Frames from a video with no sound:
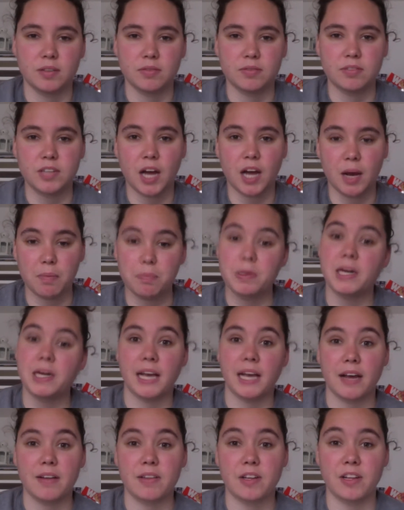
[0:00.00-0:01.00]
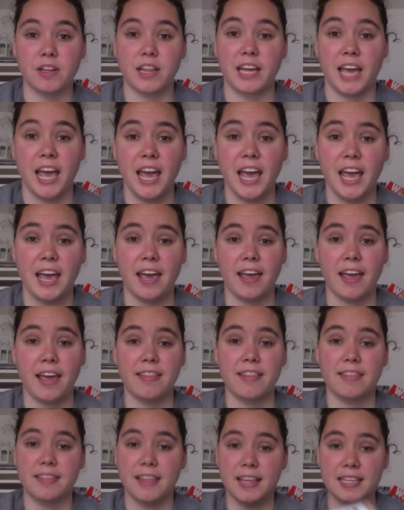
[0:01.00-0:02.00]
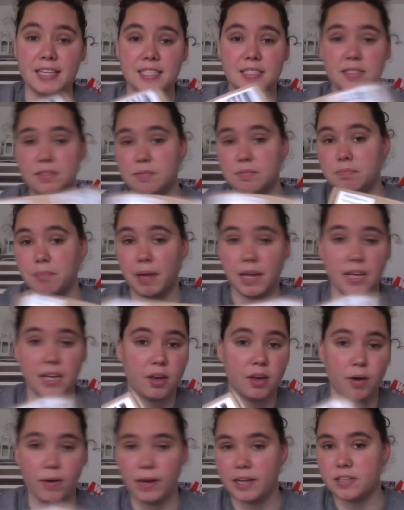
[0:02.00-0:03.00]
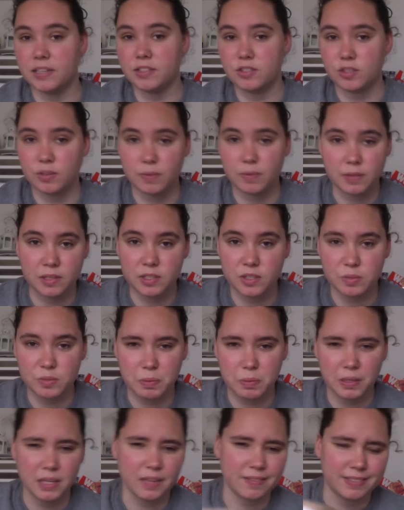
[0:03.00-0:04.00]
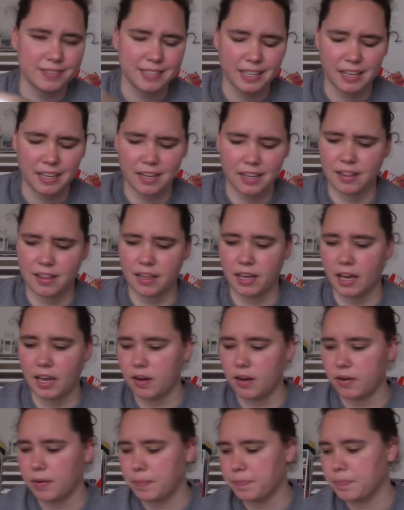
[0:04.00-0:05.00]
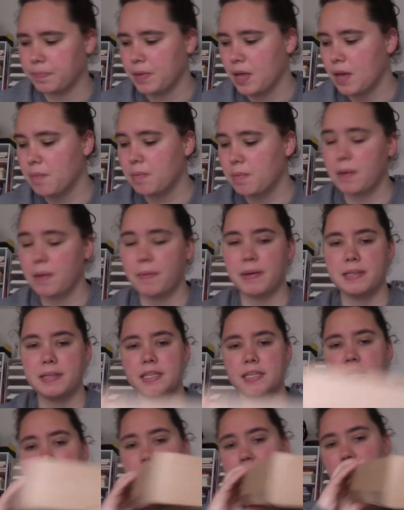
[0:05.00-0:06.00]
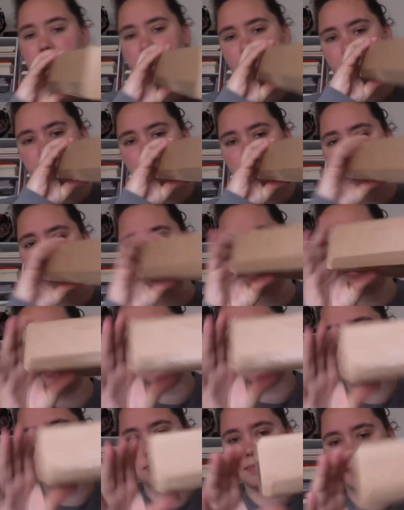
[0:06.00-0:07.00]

not putting out there like, hey, this might go against your religious beliefs, or anything. I don't know. But anyways, it comes in a little box.